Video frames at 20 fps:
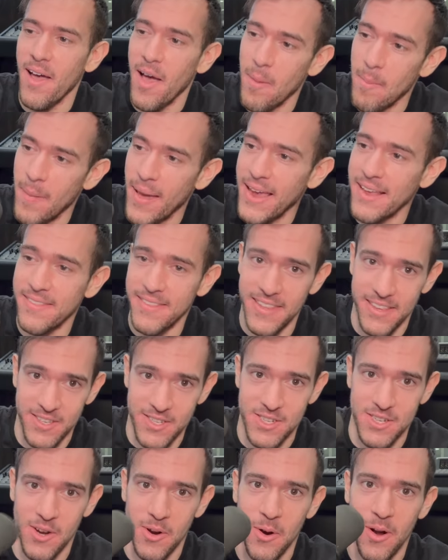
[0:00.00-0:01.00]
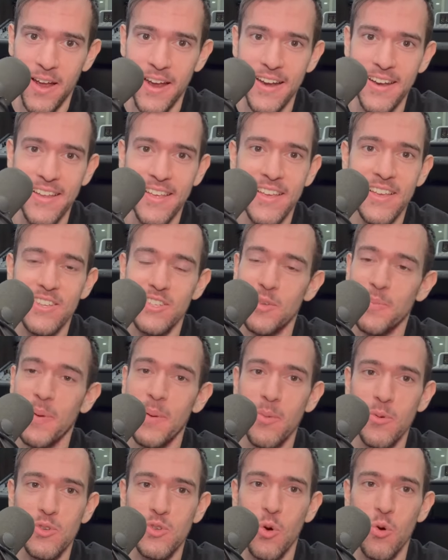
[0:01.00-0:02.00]
I made this, alright? So
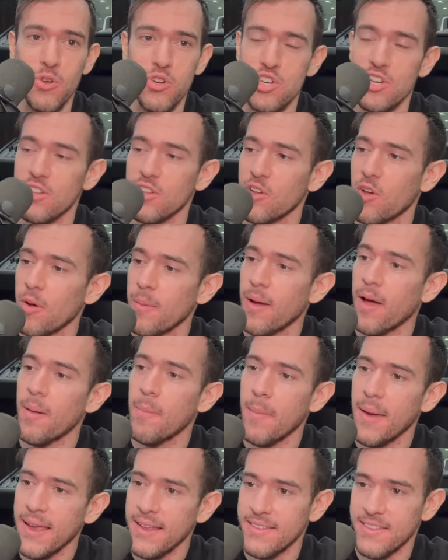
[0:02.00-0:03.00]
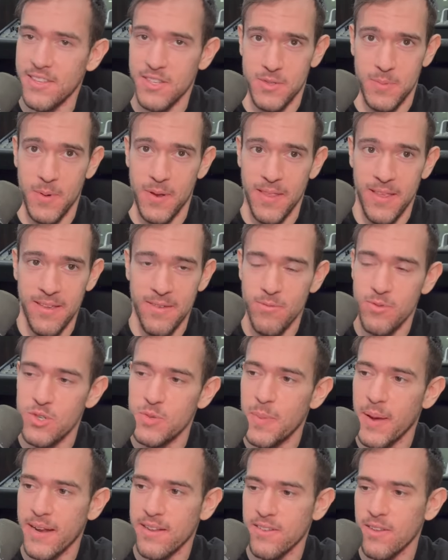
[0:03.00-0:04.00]
people talk shit in the comment. I made this, brother.
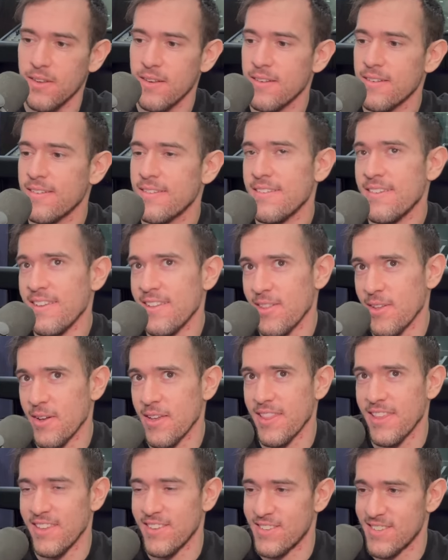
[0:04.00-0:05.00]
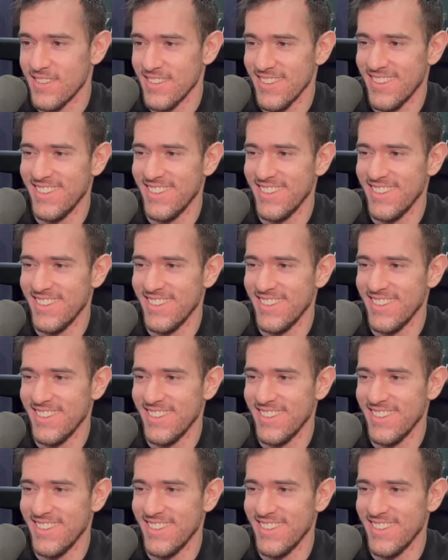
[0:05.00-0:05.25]
Respect it. Look at this.